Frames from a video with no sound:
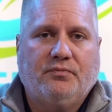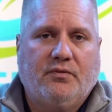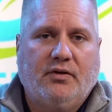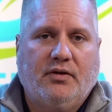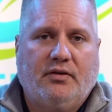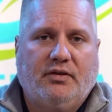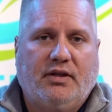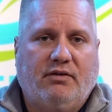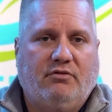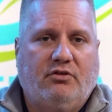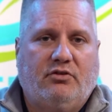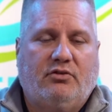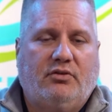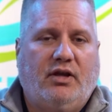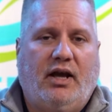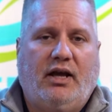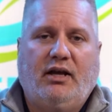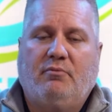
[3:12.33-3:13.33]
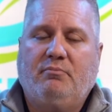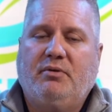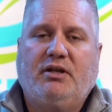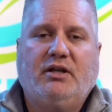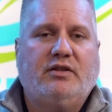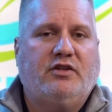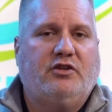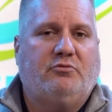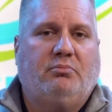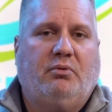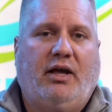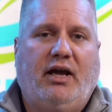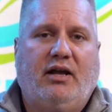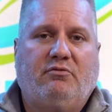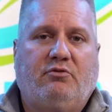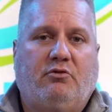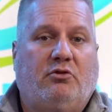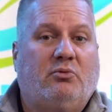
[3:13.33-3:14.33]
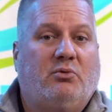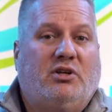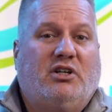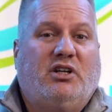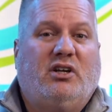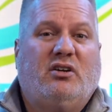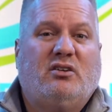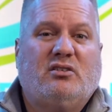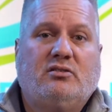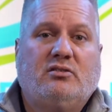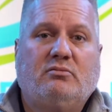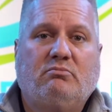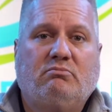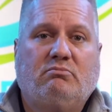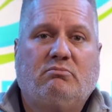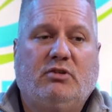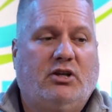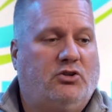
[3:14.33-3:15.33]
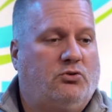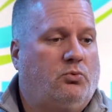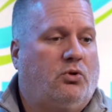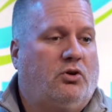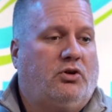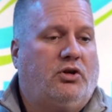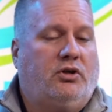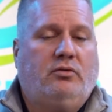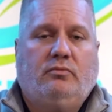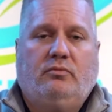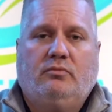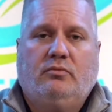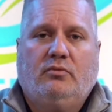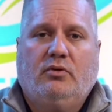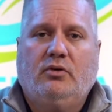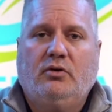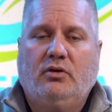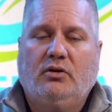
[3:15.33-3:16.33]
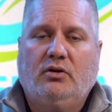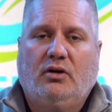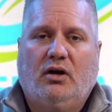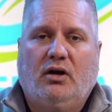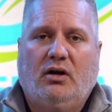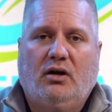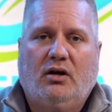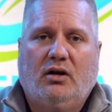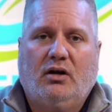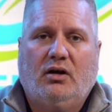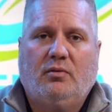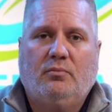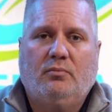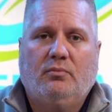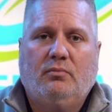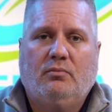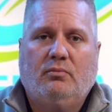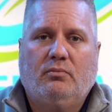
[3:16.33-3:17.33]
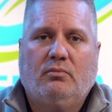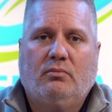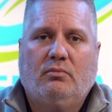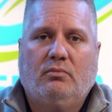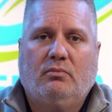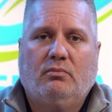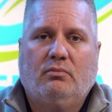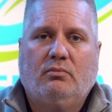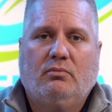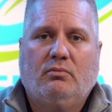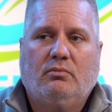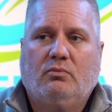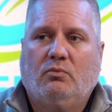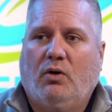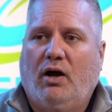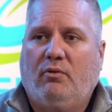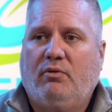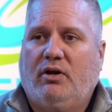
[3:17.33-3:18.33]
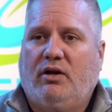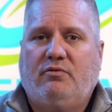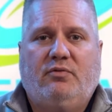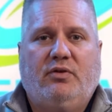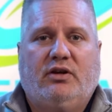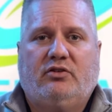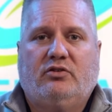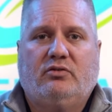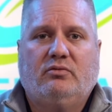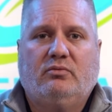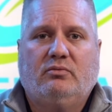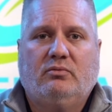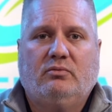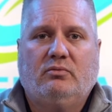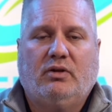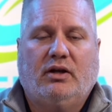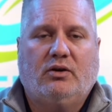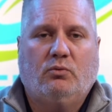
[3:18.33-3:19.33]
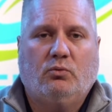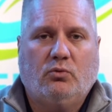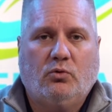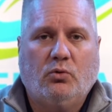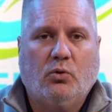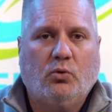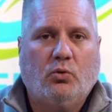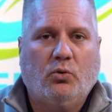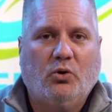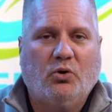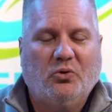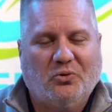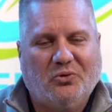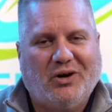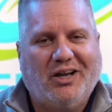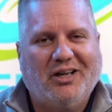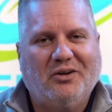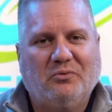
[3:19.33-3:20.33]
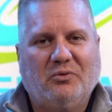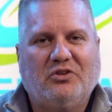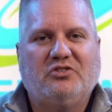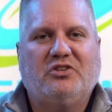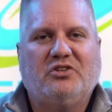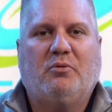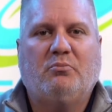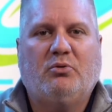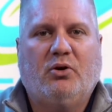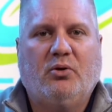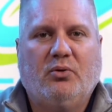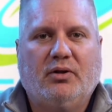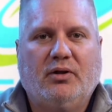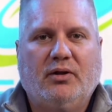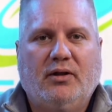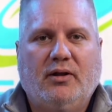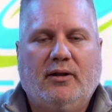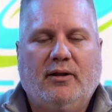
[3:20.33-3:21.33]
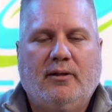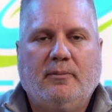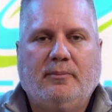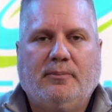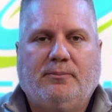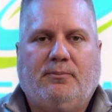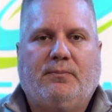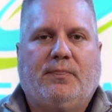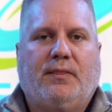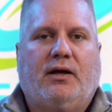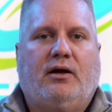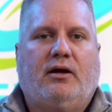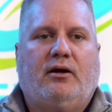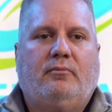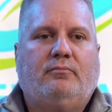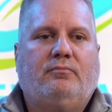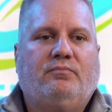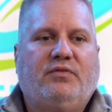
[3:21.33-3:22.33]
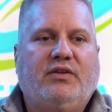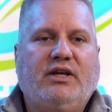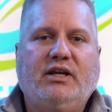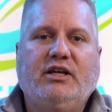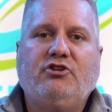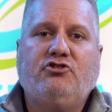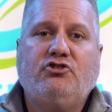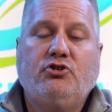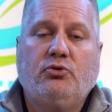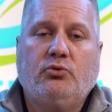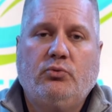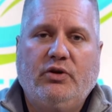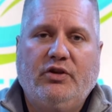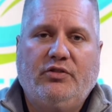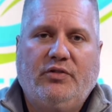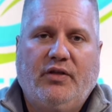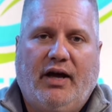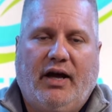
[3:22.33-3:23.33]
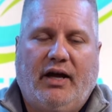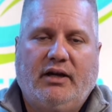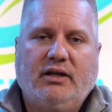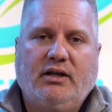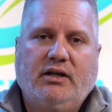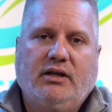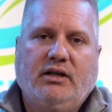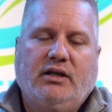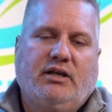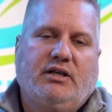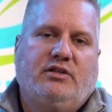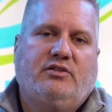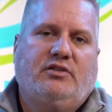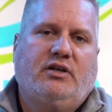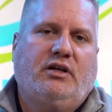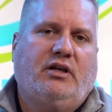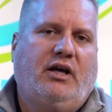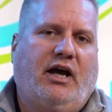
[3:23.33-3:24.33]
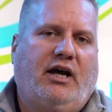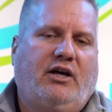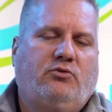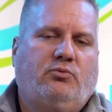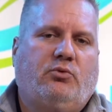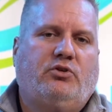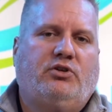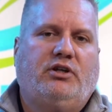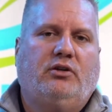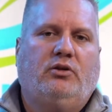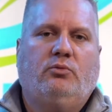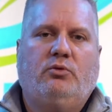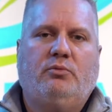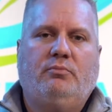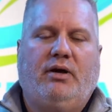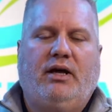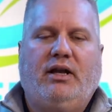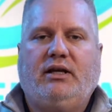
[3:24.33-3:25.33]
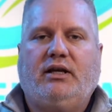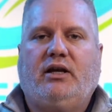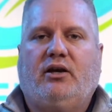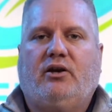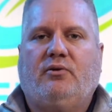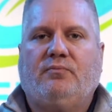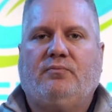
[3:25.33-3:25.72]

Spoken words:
They've just, hey, I've been in this plan for 3 years. It's working. Why would I fix, like, quote, quote, right, what's not broke? The issue with that is that as we're dealing with Medicare,